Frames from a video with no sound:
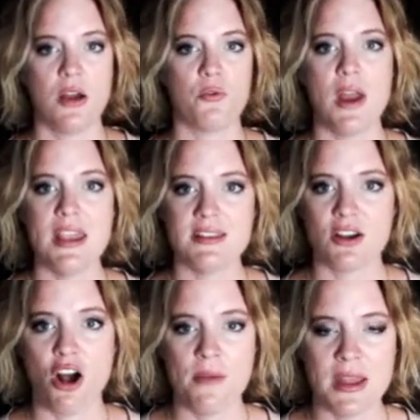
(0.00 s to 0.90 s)
write
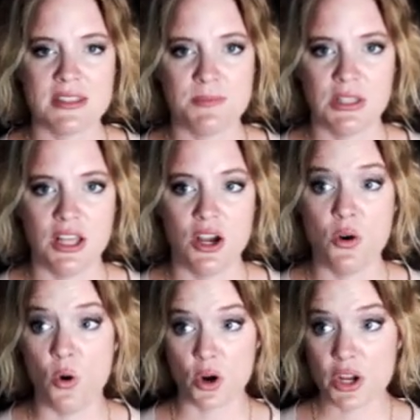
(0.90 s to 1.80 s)
comments below,
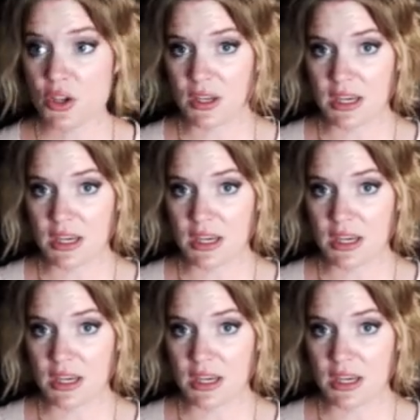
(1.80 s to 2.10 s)
or you can